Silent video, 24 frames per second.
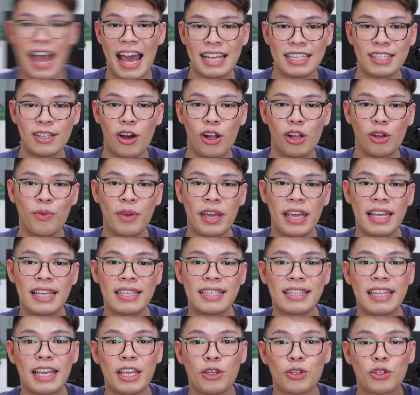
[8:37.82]
As
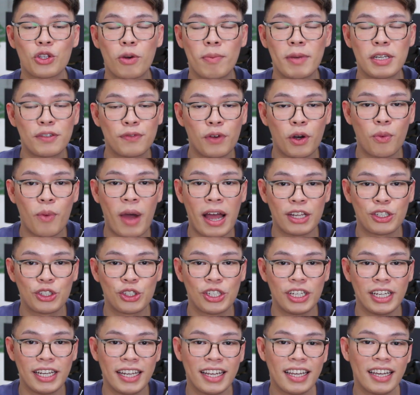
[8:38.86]
always, thank you so much for
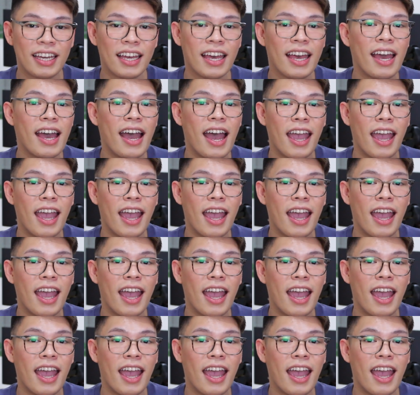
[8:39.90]
watching.